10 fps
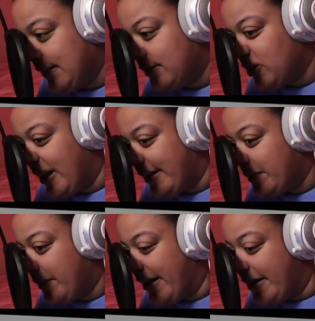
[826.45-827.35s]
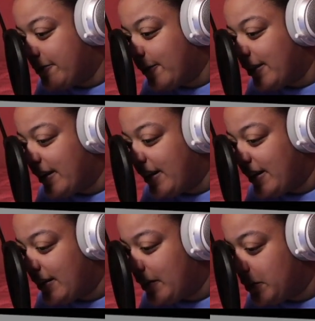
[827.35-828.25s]
of January for the
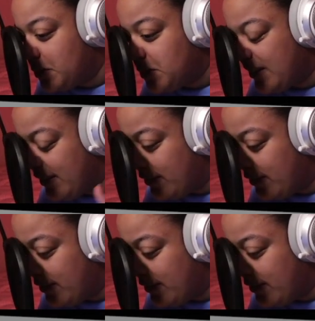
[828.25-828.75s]
concludes